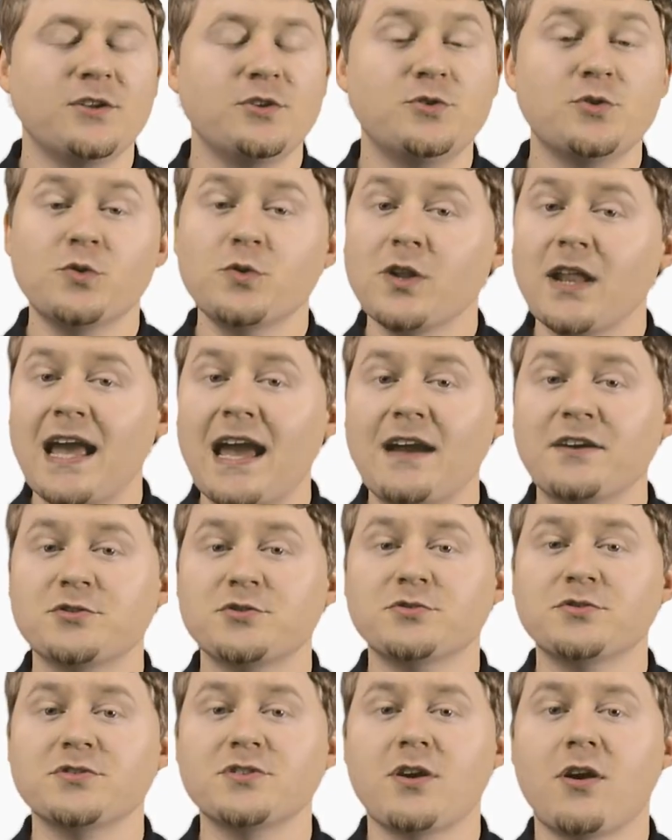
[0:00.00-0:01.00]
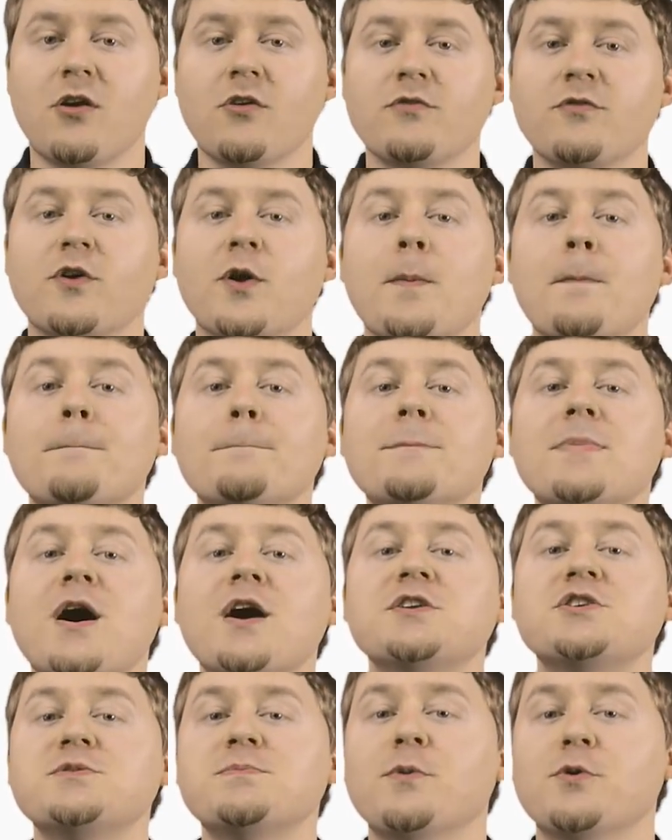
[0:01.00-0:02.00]
Dual axles offer
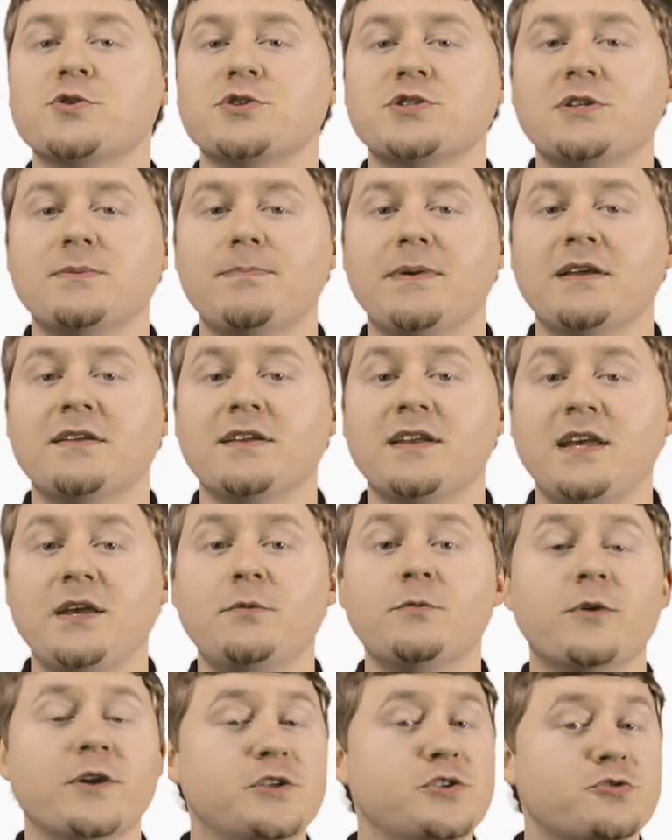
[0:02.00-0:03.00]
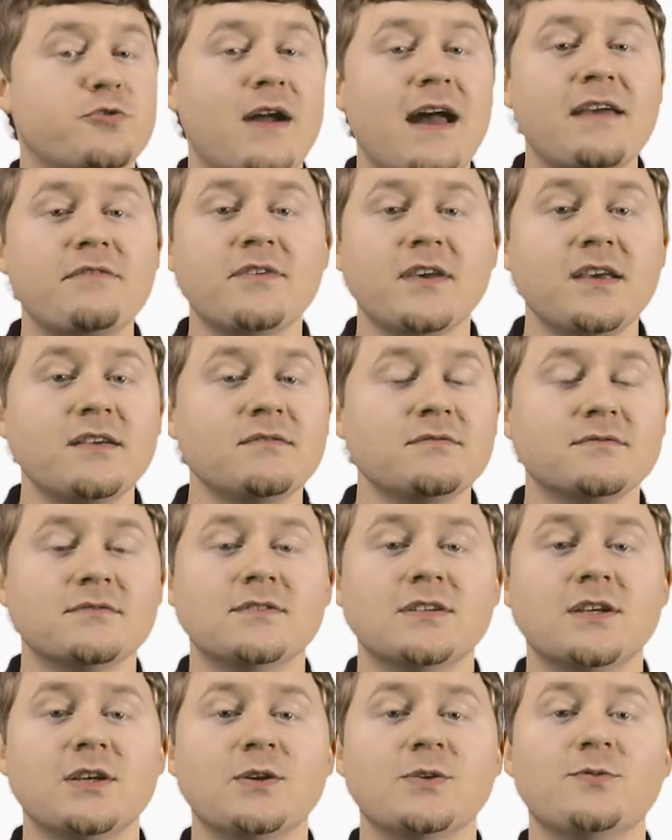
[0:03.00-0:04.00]
much more stability when driving,
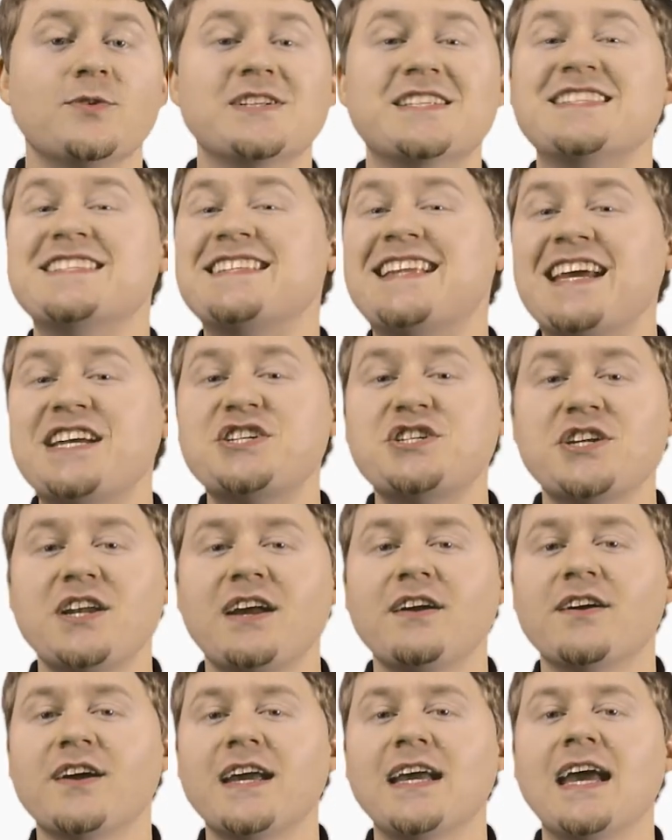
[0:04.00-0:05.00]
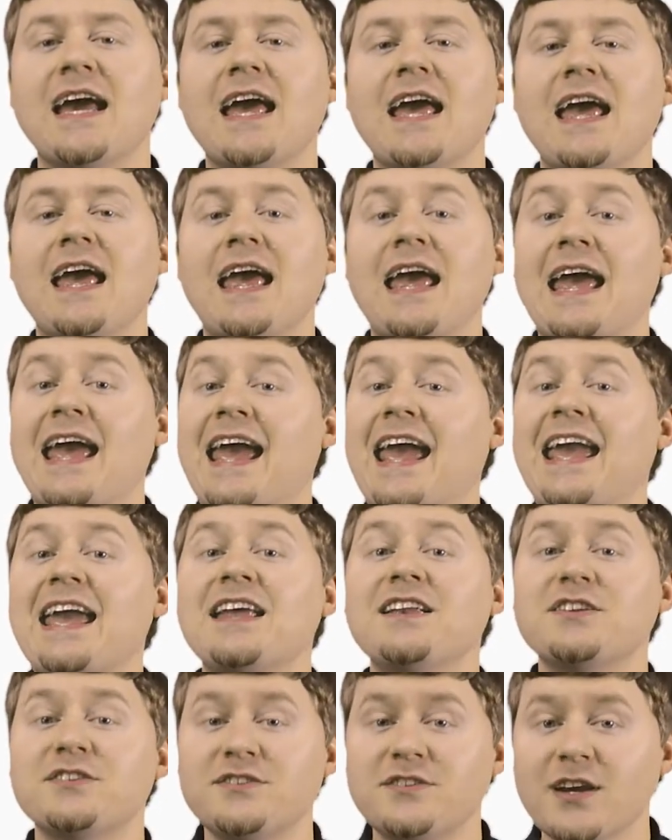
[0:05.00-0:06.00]
when stationary,
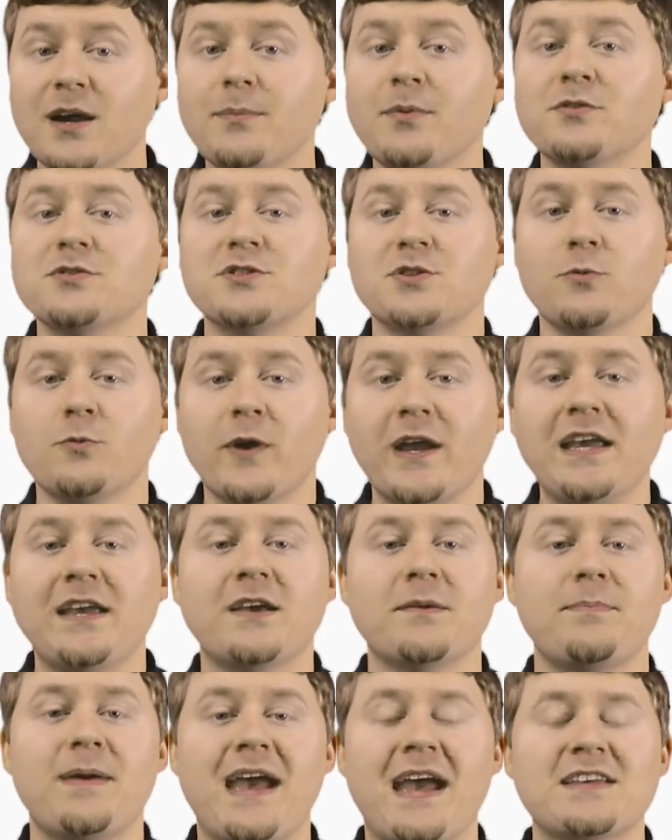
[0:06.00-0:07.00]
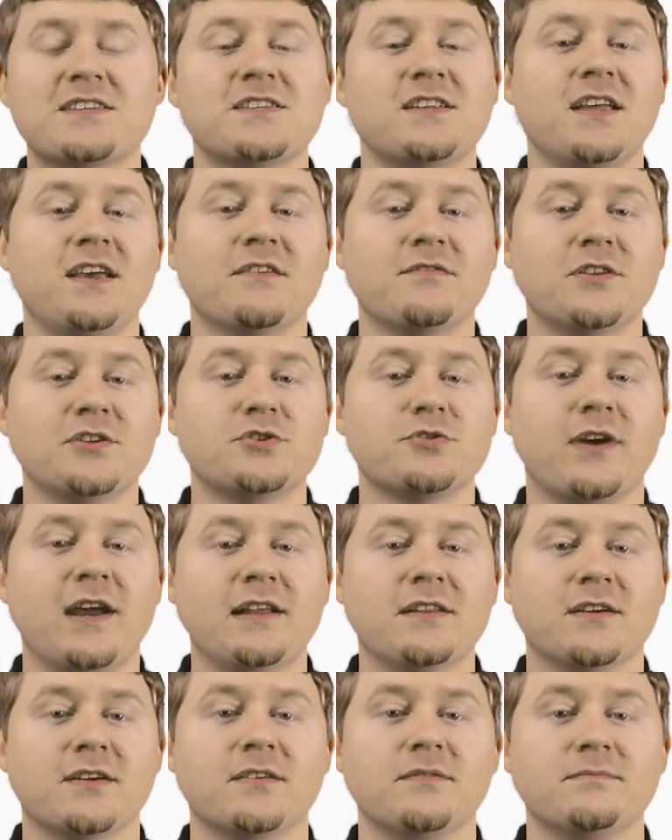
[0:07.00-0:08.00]
and doubles the weight capacity of the
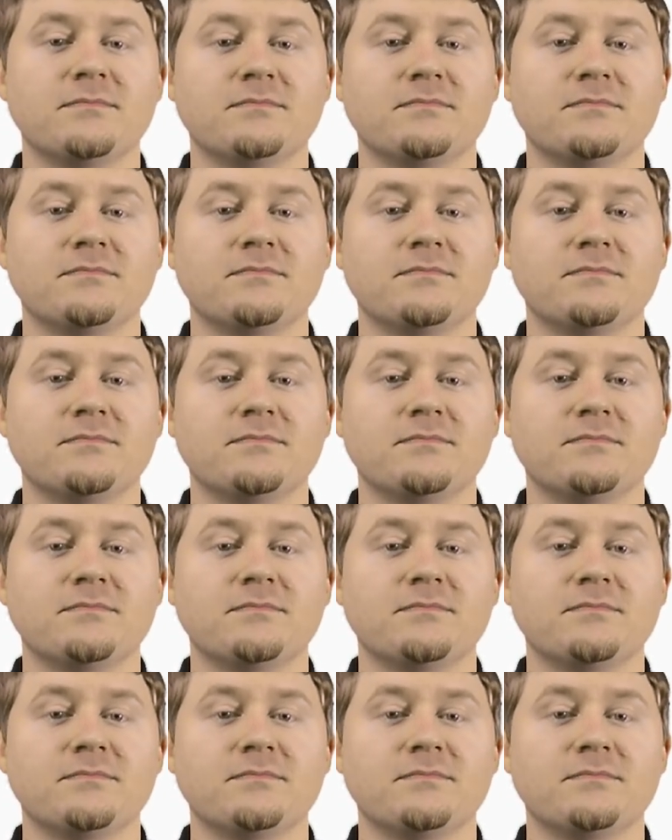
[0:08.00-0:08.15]
trailer.